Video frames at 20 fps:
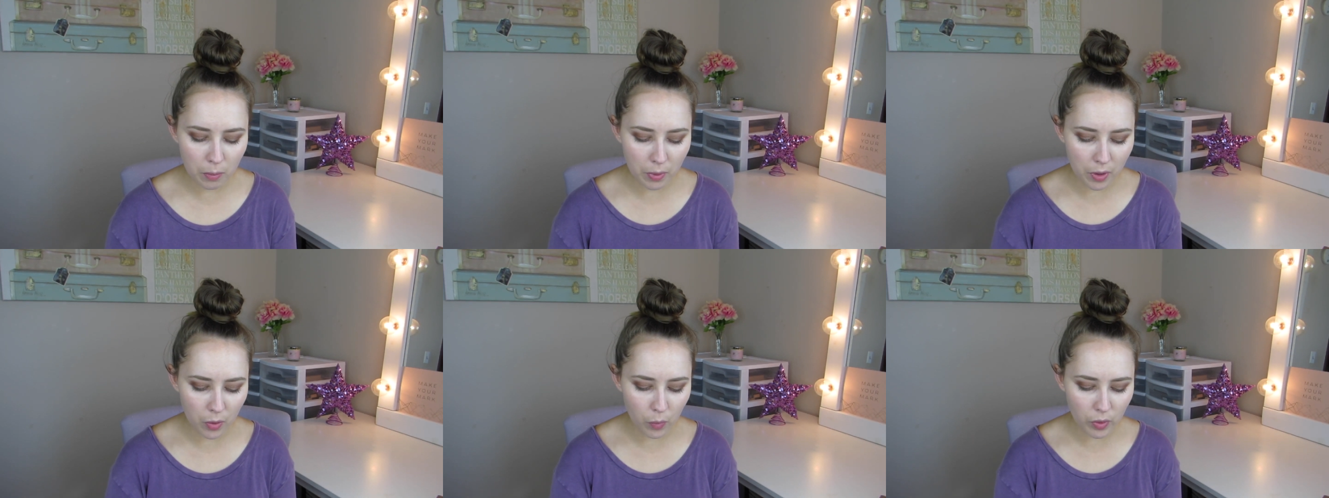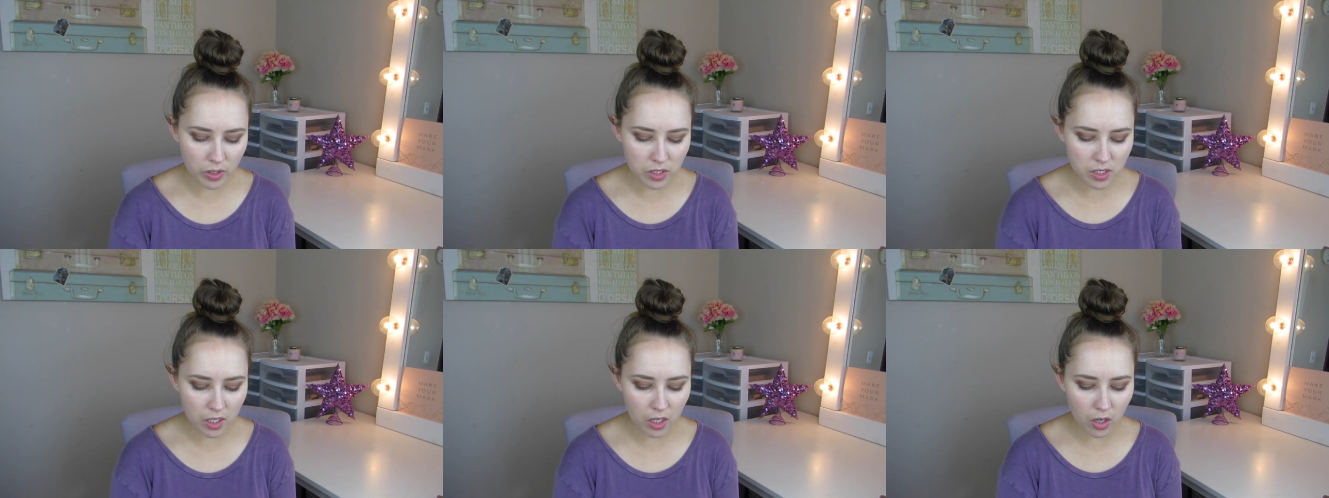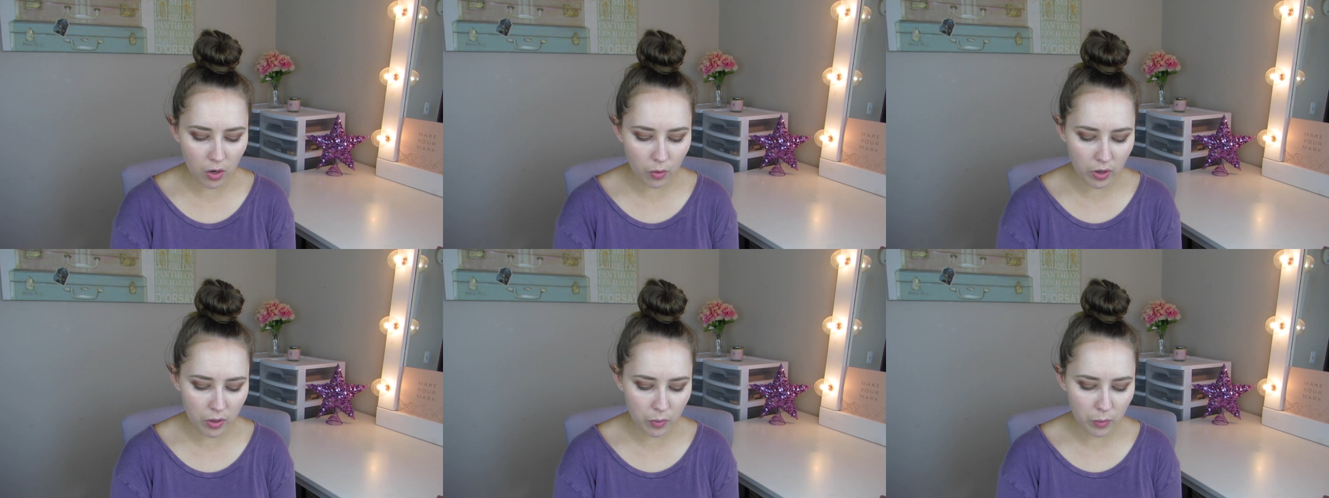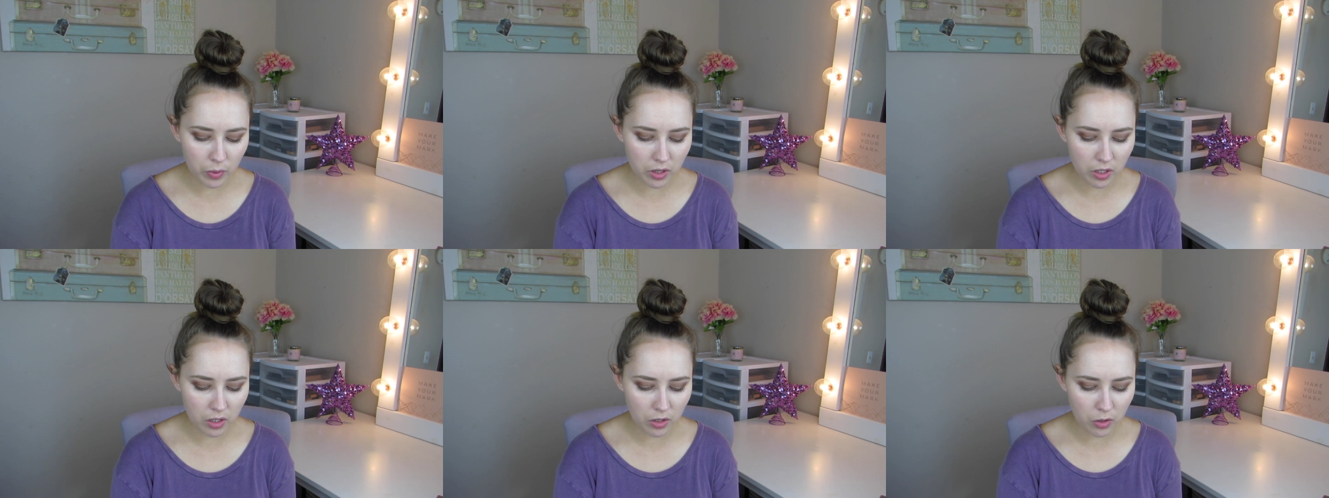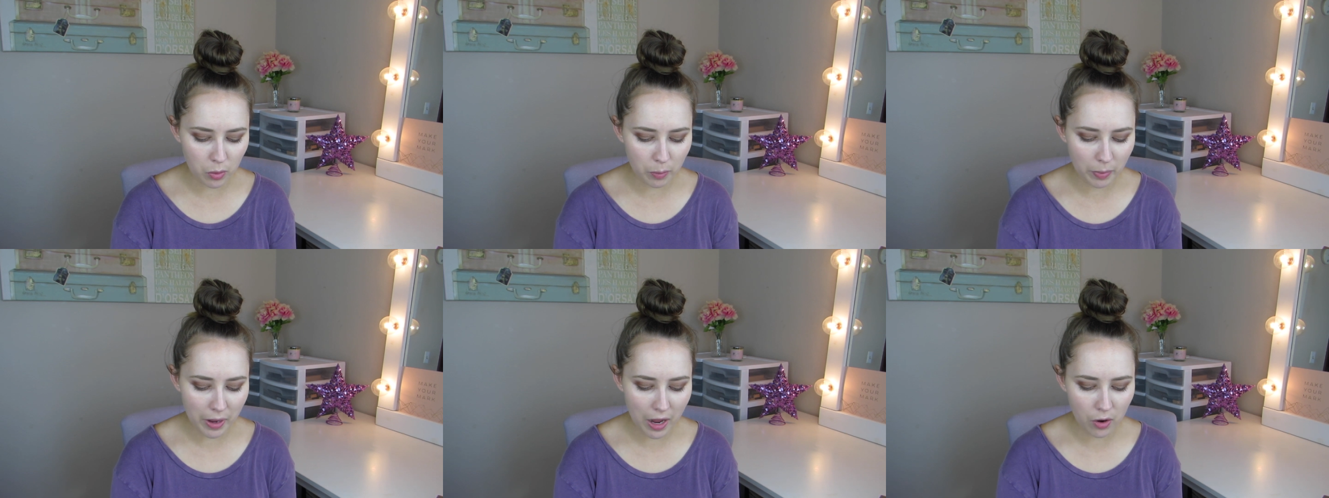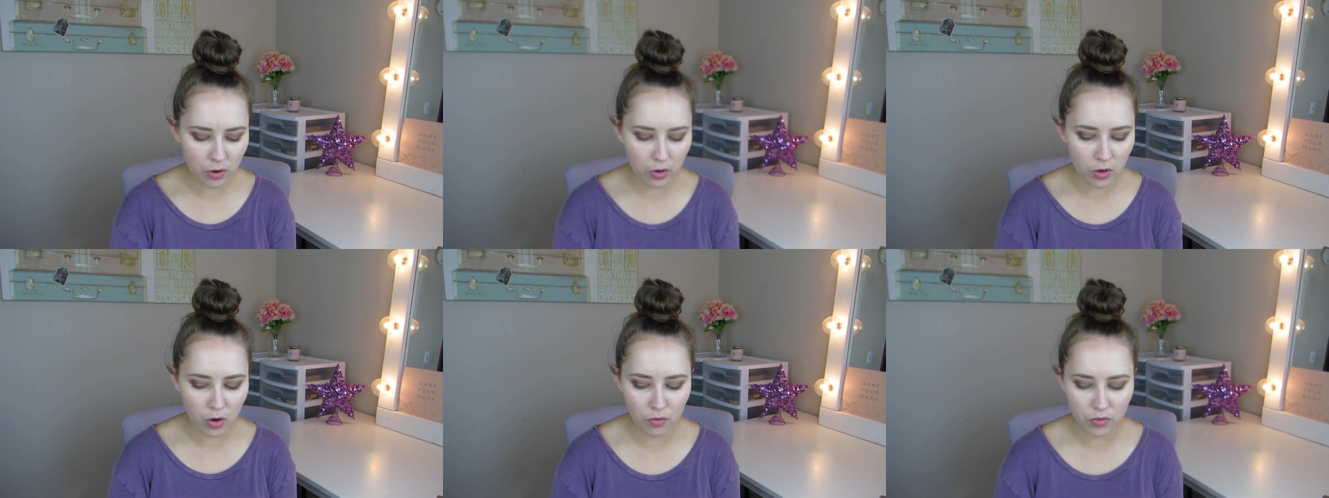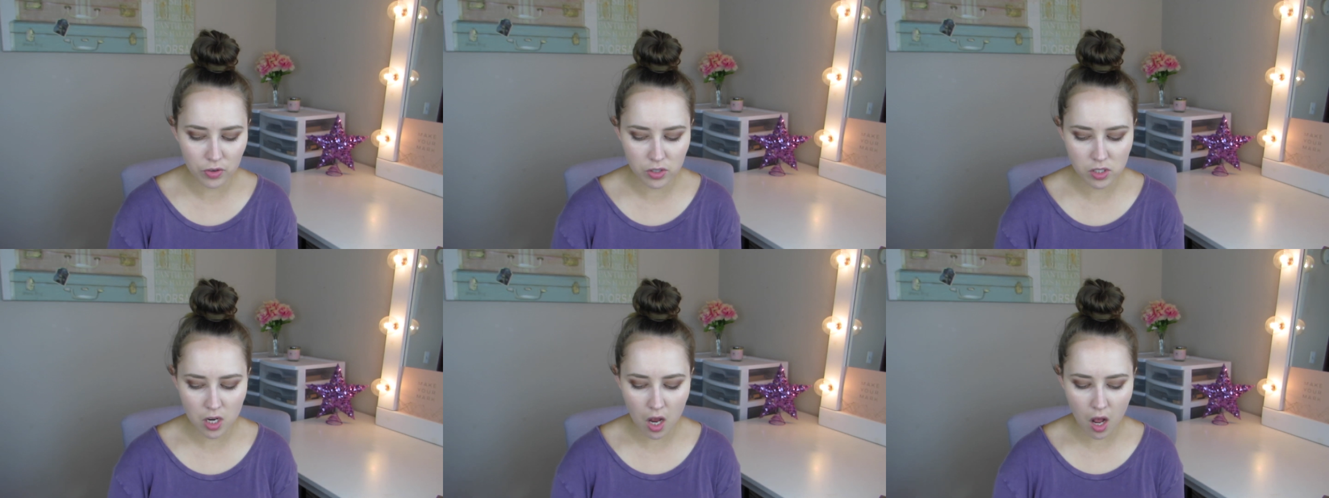but once I go in with a little powder
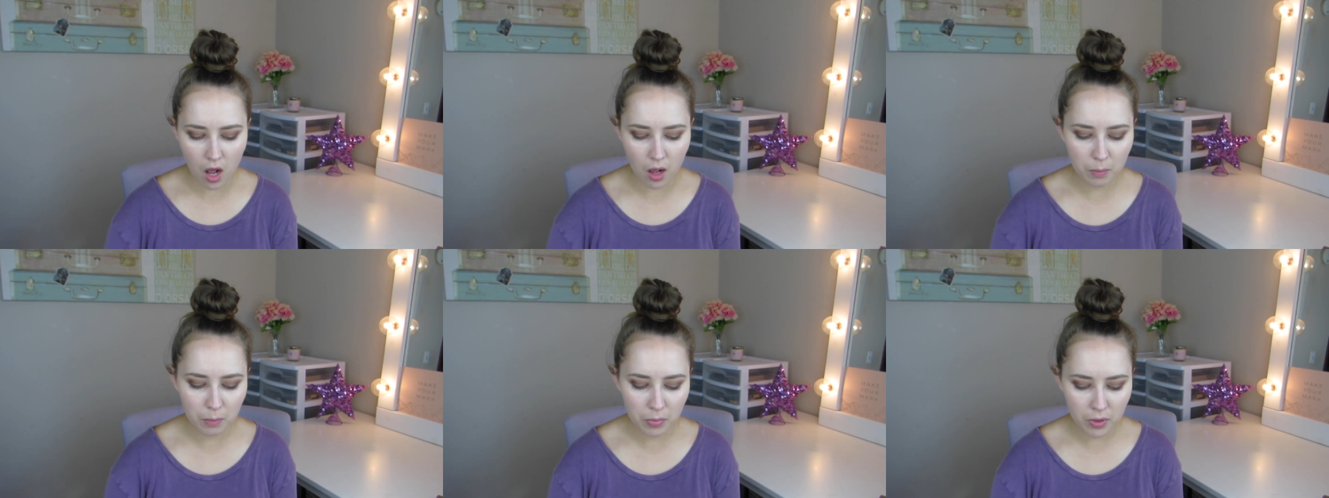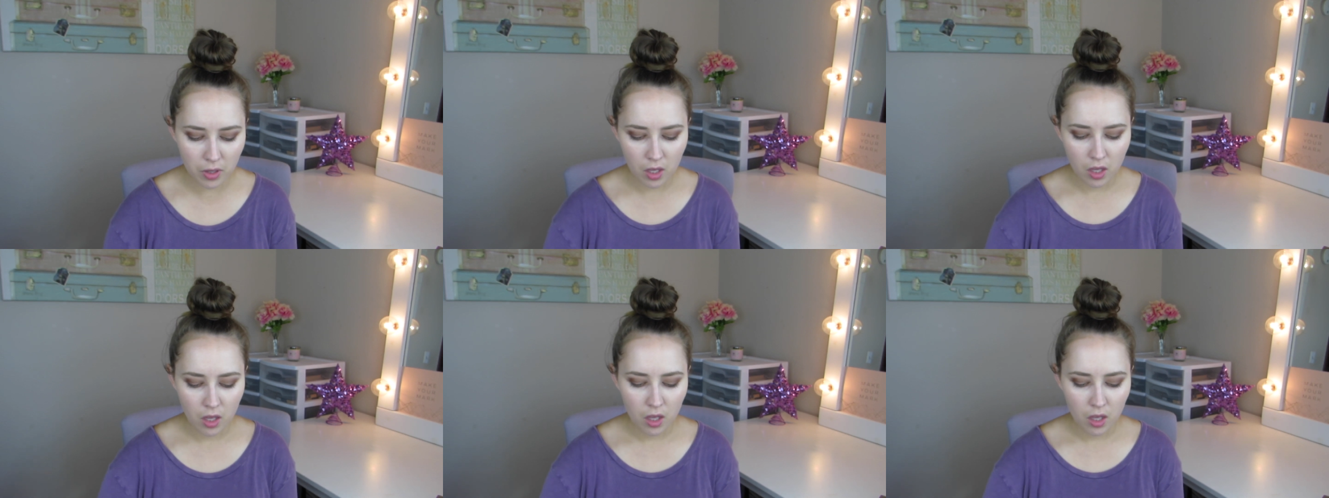over top,